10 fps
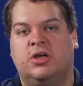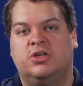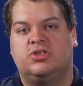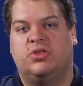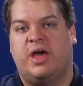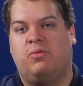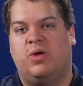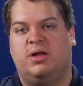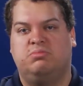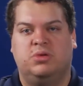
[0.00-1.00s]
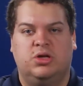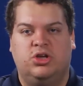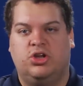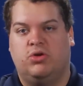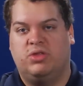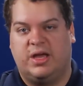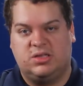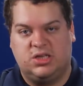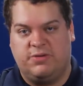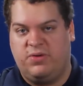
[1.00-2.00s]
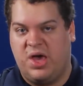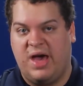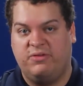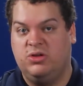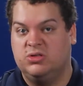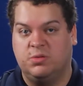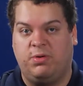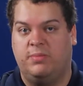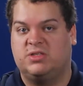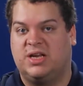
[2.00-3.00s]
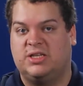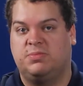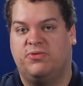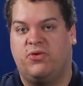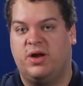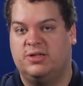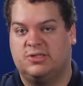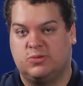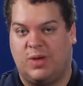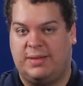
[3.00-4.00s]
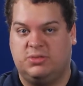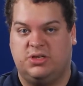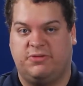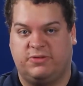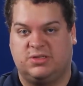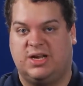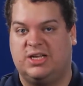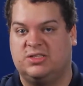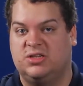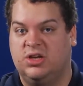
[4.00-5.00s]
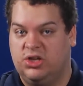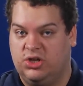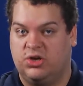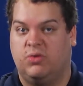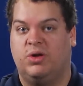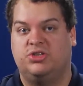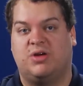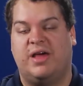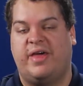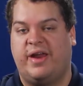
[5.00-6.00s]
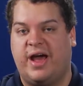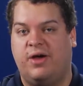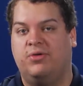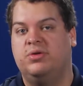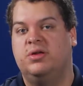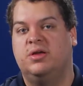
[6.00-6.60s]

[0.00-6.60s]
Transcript: So that one, that's, if you haven't used deployment slots before and swapped the different slots, you're going to want to try that out.